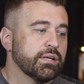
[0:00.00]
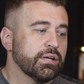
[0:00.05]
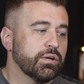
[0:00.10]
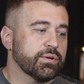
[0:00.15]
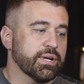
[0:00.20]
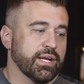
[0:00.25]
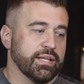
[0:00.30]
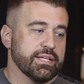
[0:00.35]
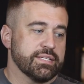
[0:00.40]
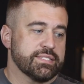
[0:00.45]

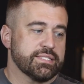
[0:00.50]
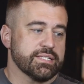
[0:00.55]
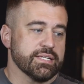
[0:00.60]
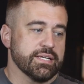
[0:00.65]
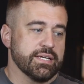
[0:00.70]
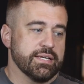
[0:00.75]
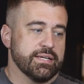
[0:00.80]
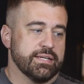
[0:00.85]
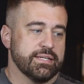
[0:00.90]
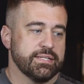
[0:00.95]
Okay, let's
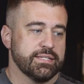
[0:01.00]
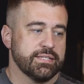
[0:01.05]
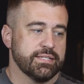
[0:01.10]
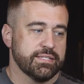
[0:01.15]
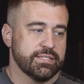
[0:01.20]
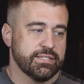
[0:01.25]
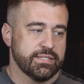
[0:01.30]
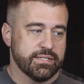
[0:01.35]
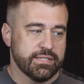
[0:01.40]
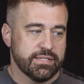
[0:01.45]
see.
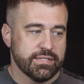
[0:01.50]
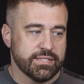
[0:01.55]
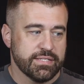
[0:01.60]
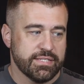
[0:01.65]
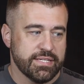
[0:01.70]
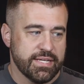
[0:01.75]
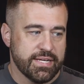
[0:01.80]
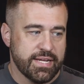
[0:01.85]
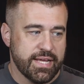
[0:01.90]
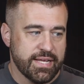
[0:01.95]

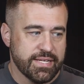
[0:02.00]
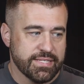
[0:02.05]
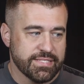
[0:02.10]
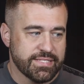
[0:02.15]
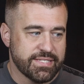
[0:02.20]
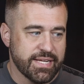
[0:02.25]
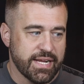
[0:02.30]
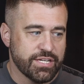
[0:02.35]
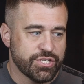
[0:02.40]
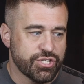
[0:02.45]
It
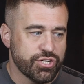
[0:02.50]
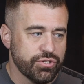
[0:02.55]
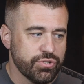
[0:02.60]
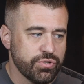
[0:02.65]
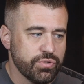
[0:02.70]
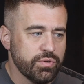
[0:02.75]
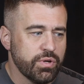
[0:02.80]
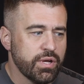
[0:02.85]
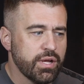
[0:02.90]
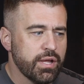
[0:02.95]
has day
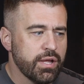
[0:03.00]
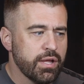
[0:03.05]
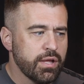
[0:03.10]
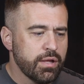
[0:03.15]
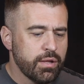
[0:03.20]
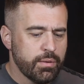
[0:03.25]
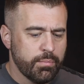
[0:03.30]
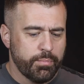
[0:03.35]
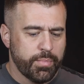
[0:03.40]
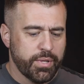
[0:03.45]
two,
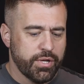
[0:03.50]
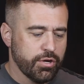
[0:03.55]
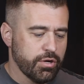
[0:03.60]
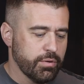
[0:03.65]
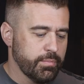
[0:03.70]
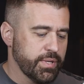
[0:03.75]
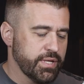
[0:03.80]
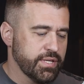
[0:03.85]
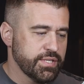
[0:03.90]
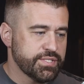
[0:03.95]

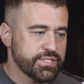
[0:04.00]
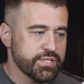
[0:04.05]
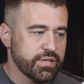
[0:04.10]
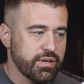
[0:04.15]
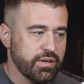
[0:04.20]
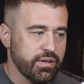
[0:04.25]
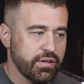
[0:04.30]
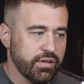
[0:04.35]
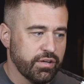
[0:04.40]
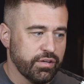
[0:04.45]
pyramids
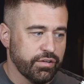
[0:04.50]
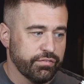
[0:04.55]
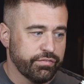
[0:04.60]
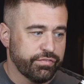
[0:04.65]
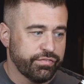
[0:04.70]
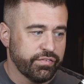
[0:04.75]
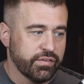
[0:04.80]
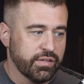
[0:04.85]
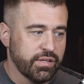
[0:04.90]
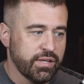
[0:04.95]
of
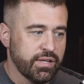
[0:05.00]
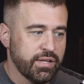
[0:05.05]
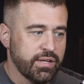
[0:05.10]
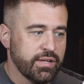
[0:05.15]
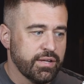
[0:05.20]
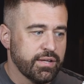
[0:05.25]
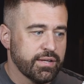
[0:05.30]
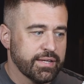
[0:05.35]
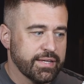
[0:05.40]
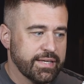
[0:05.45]

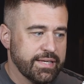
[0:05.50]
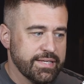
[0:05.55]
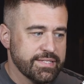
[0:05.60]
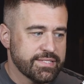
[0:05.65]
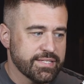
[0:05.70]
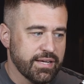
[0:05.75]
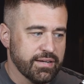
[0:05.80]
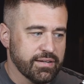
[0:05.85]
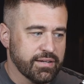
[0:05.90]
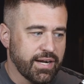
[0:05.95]

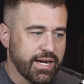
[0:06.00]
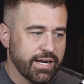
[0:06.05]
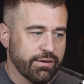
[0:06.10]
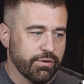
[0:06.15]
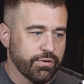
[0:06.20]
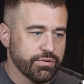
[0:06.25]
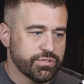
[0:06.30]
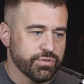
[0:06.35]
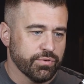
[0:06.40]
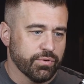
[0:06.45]
Giza and
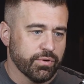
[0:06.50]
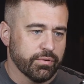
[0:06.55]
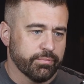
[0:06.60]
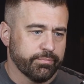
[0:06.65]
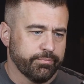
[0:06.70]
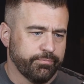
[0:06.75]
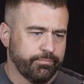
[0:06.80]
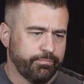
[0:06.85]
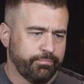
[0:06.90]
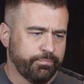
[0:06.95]
Cairo tour.
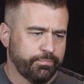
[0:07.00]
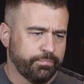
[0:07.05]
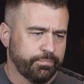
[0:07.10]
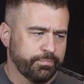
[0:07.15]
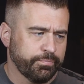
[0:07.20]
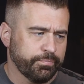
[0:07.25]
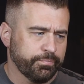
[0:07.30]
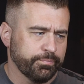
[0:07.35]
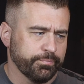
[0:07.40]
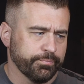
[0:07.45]

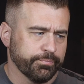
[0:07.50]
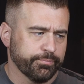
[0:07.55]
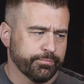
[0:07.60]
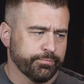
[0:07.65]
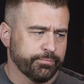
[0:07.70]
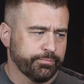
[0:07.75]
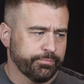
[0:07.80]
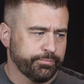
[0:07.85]
Hmm.